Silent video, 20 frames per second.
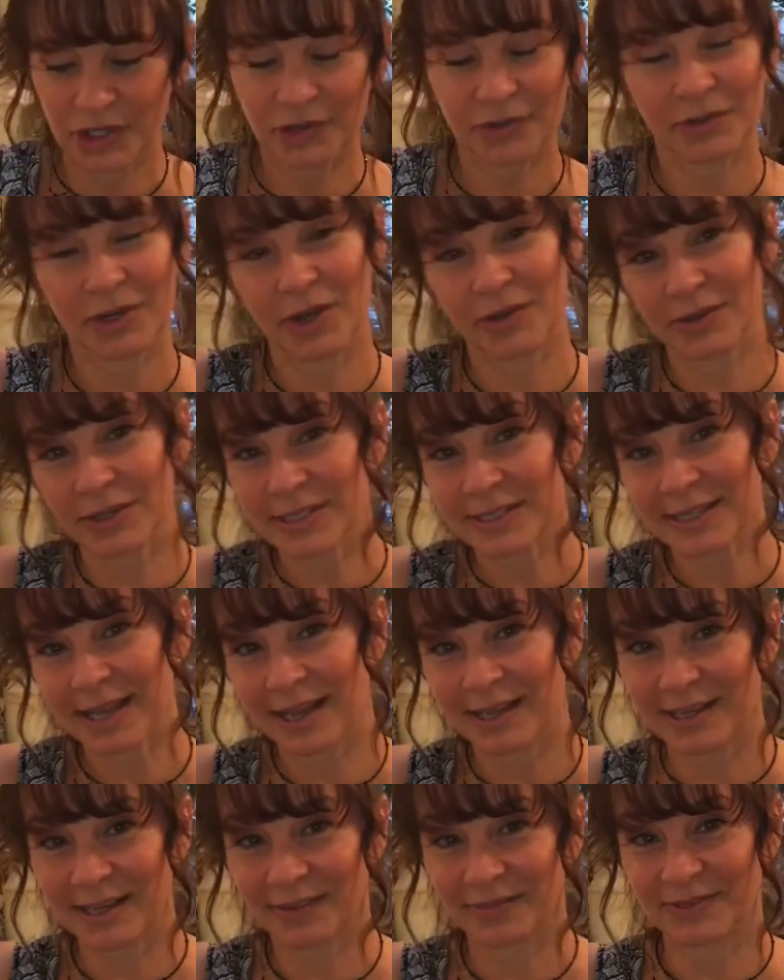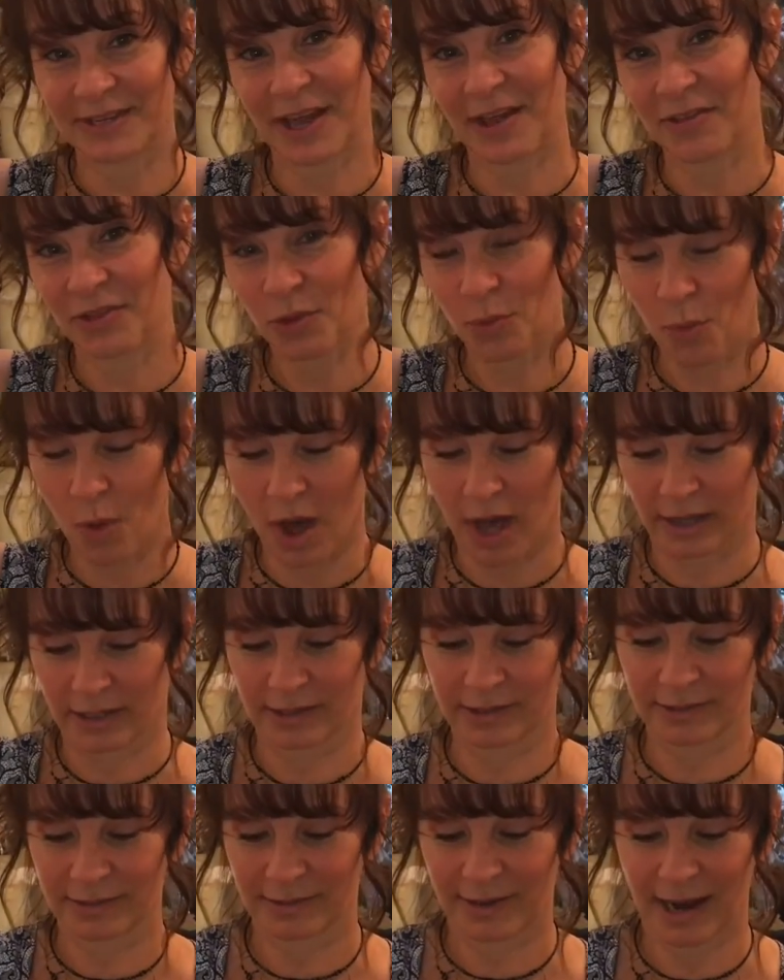you notice I left out the
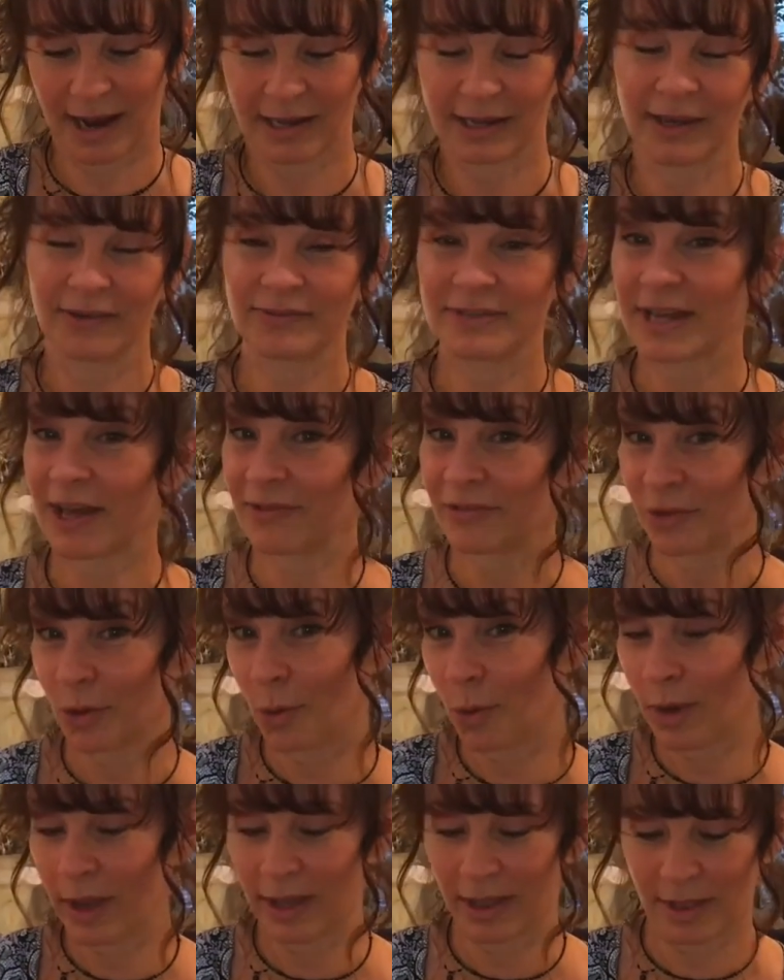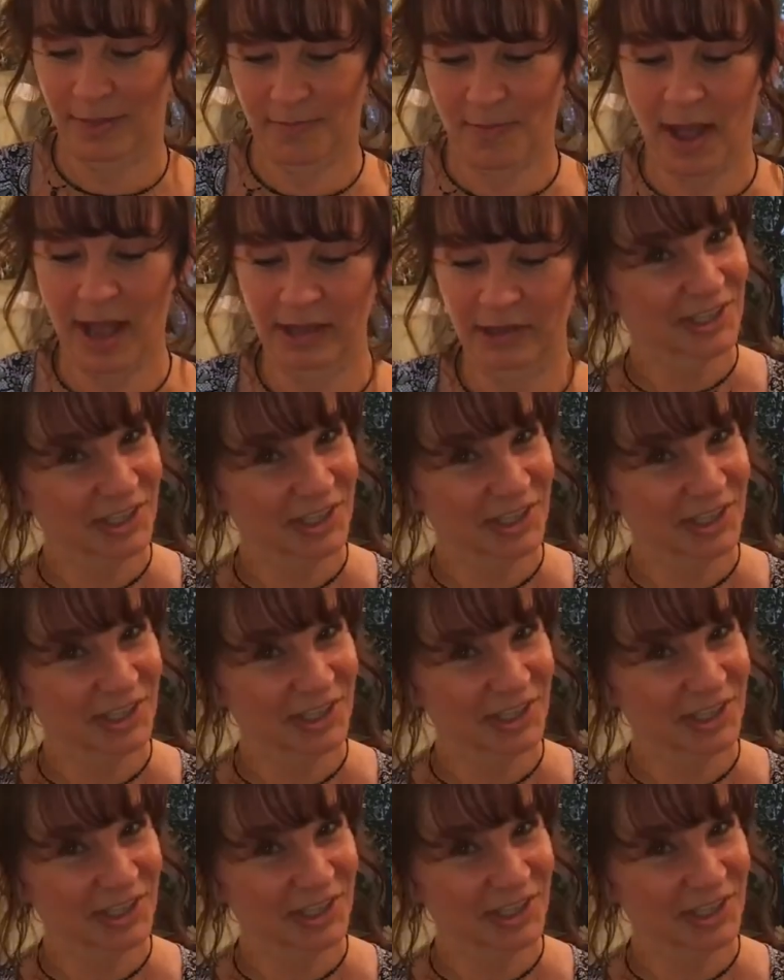water? I left out the oil. I